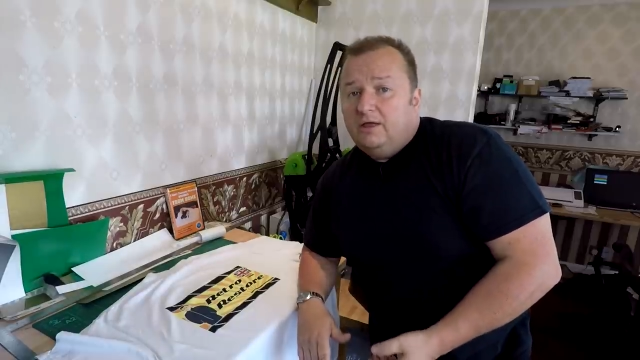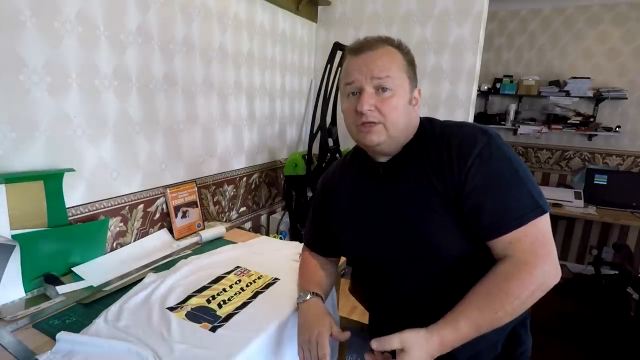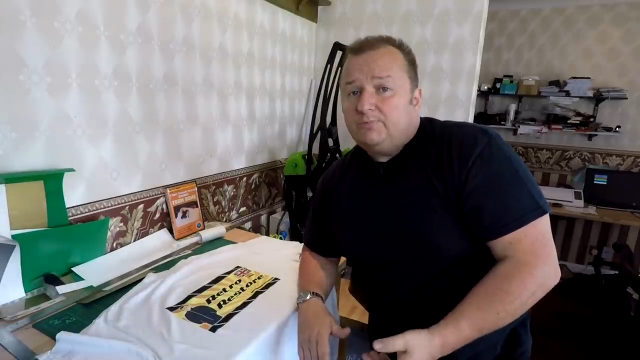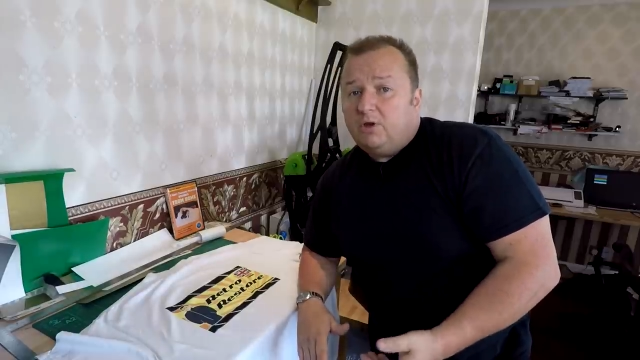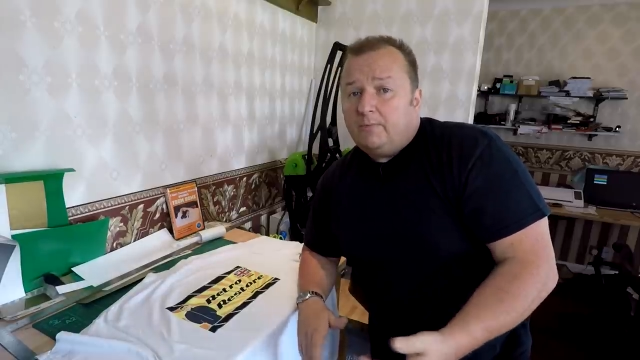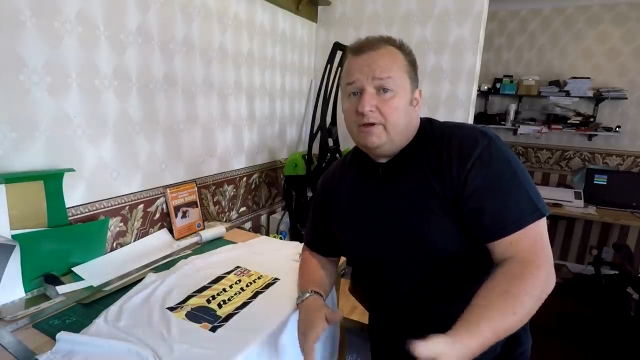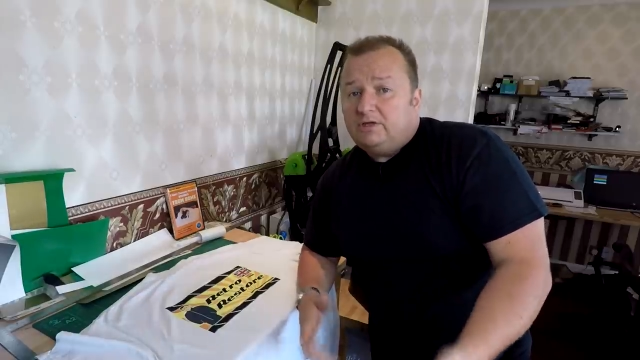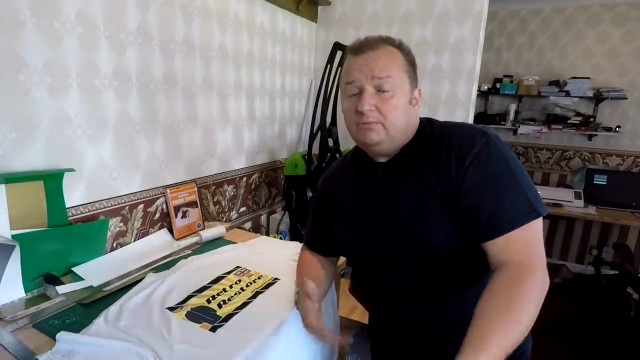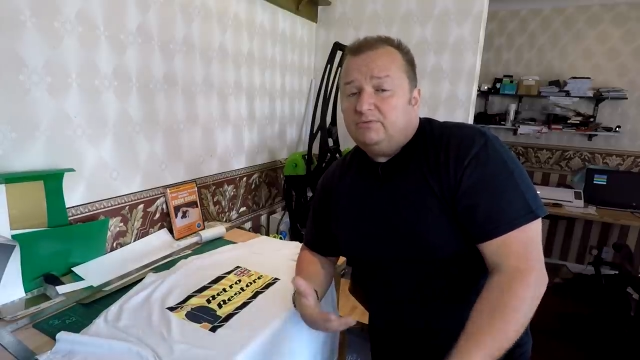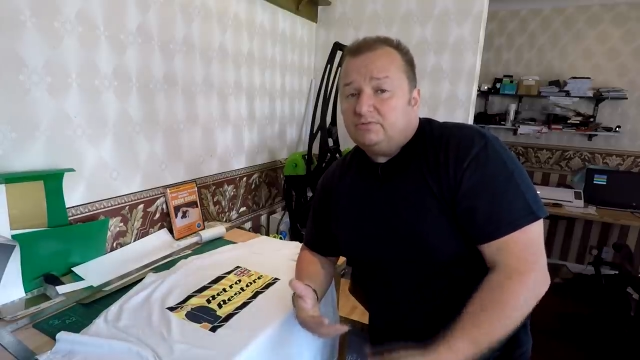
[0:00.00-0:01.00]

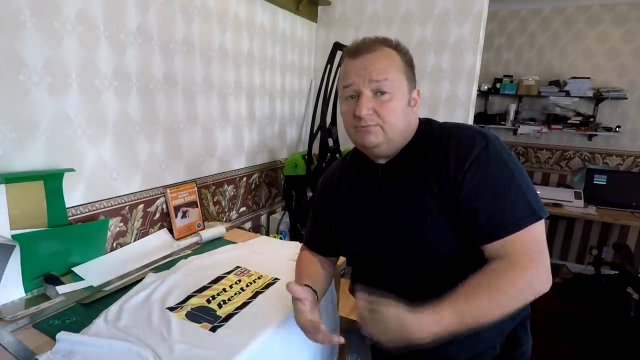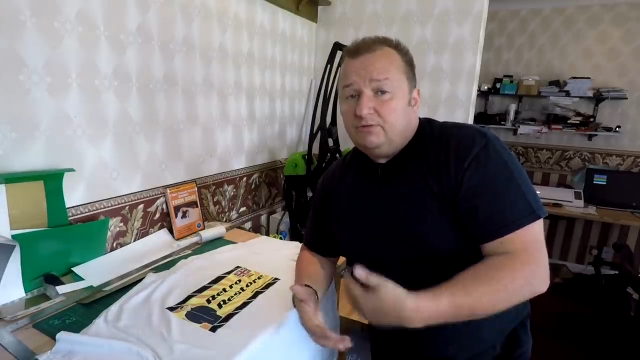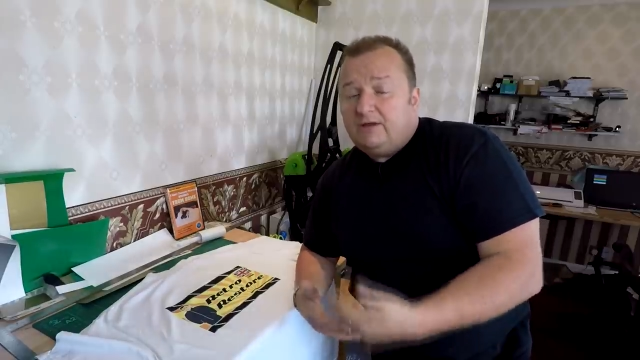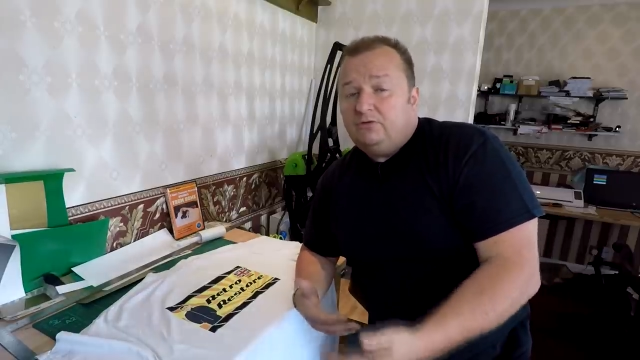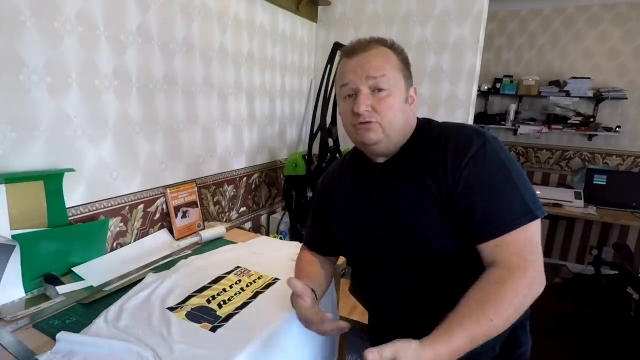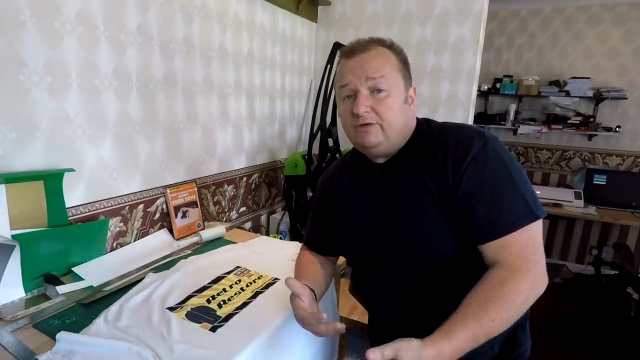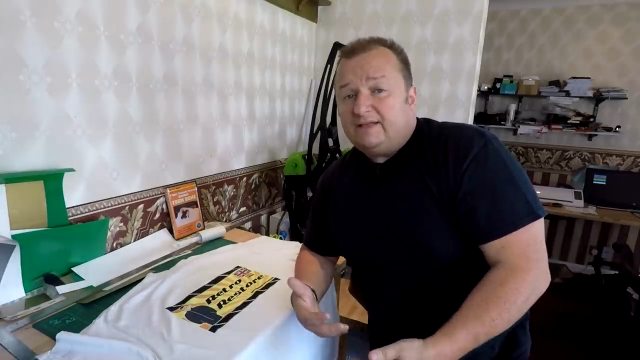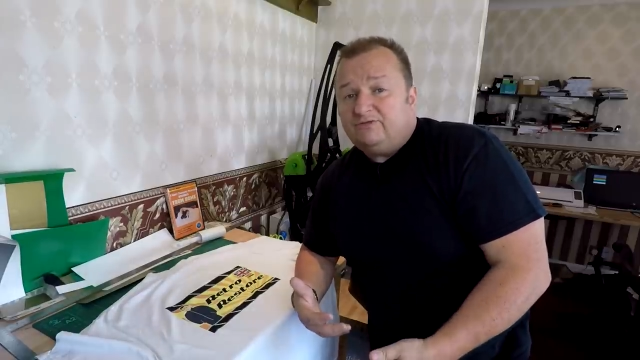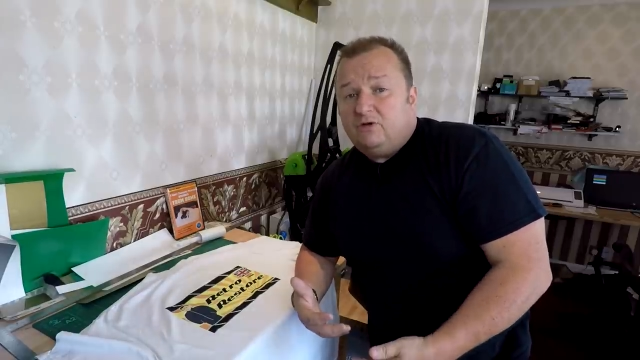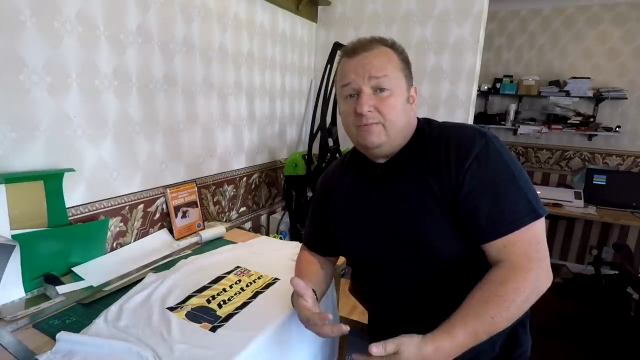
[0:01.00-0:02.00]
experimenting with some brand new
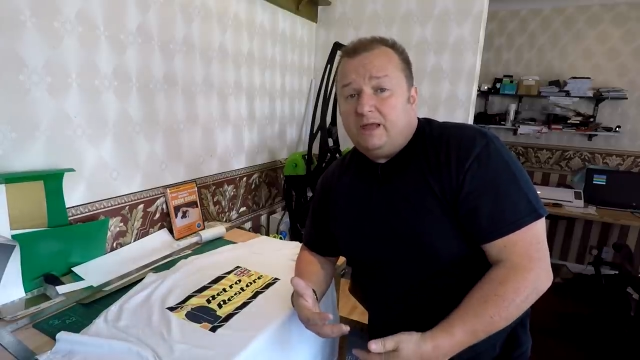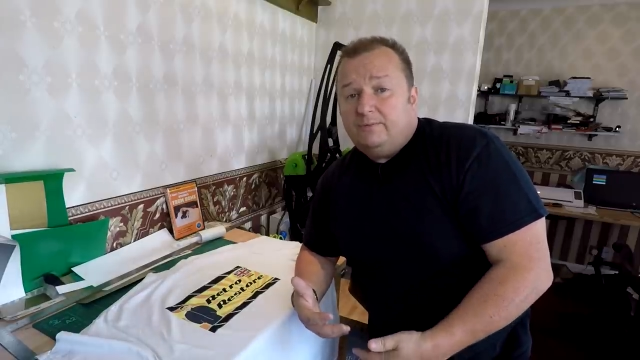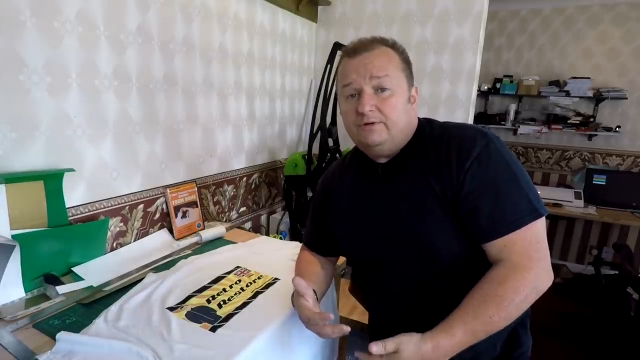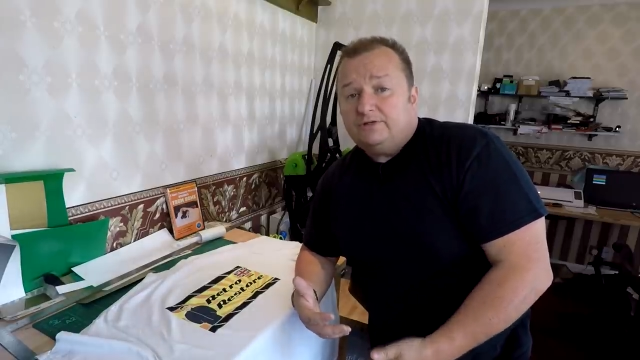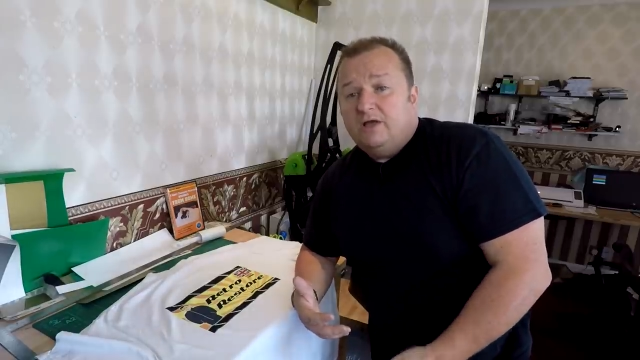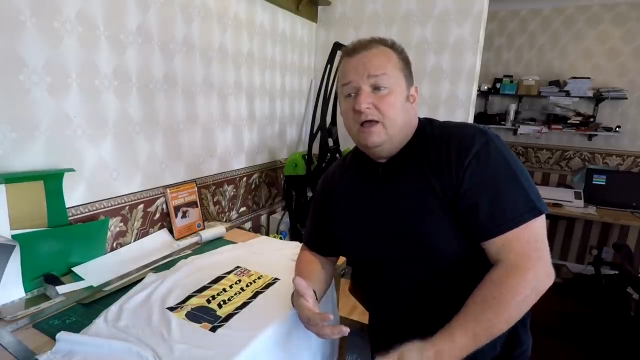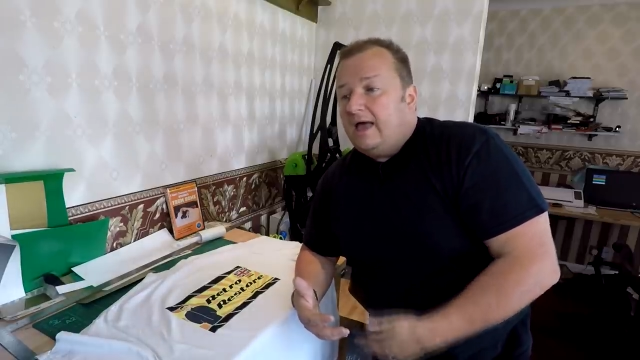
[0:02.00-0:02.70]
transfer papers